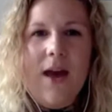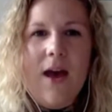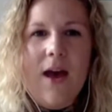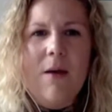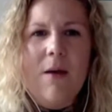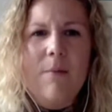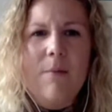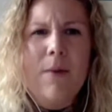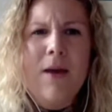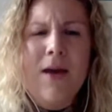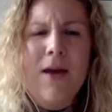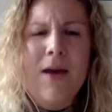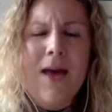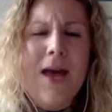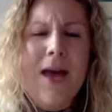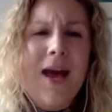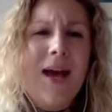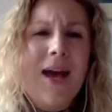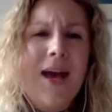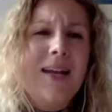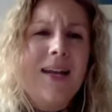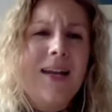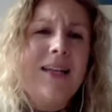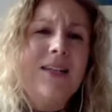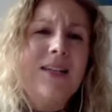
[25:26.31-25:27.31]
And
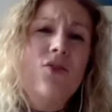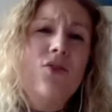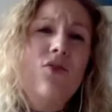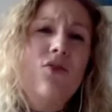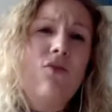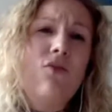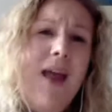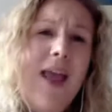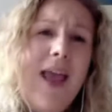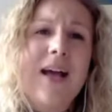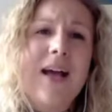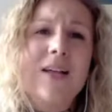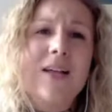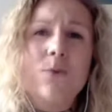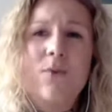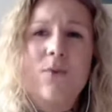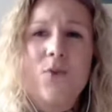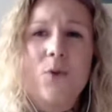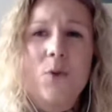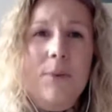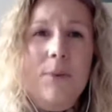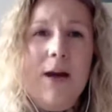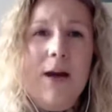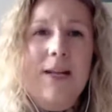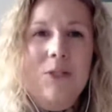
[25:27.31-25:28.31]
it's great, as we've talked
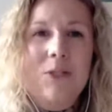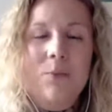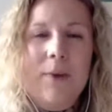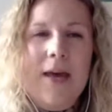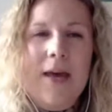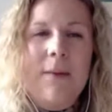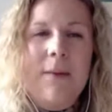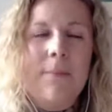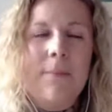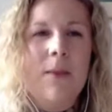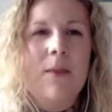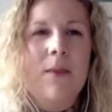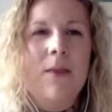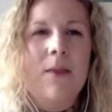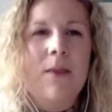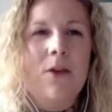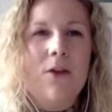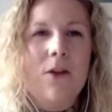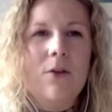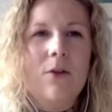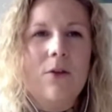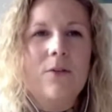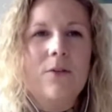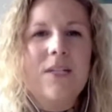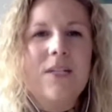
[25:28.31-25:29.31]
about a little bit,
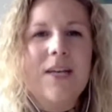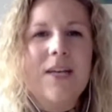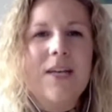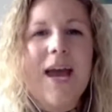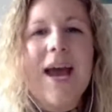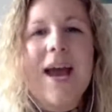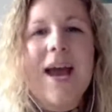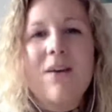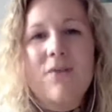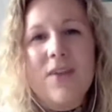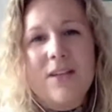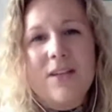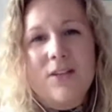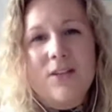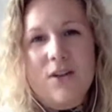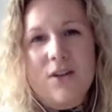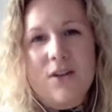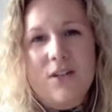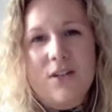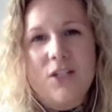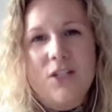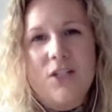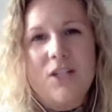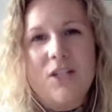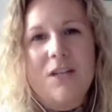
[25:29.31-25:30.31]
to have that
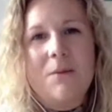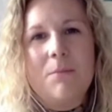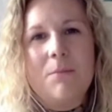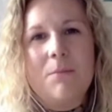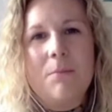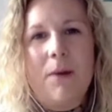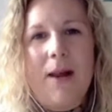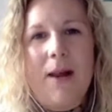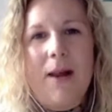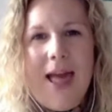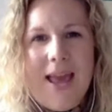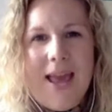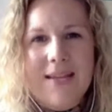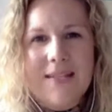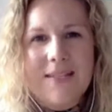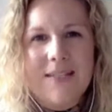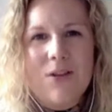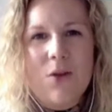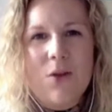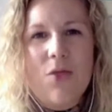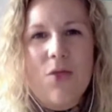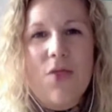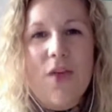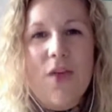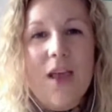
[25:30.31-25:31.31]
strategy in place, to
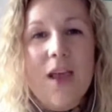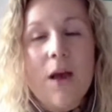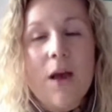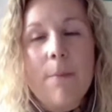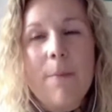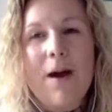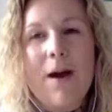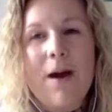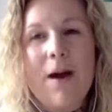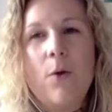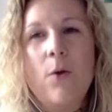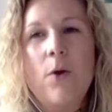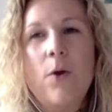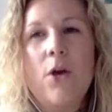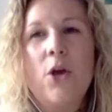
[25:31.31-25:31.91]
think about,